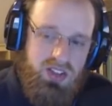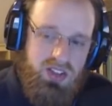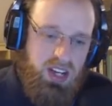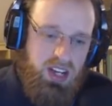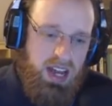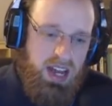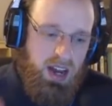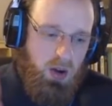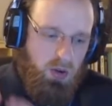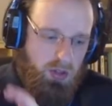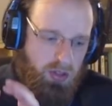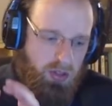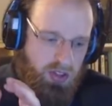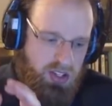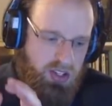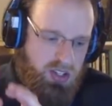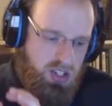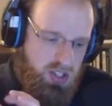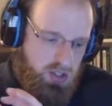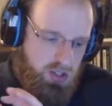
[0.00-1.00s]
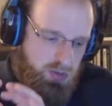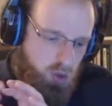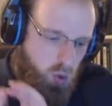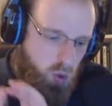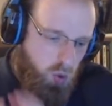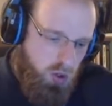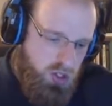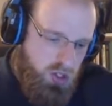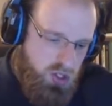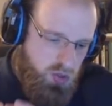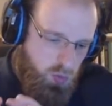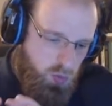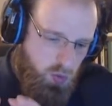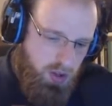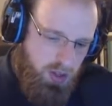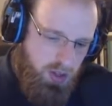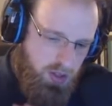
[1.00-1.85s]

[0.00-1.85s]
Now, this is, of course, with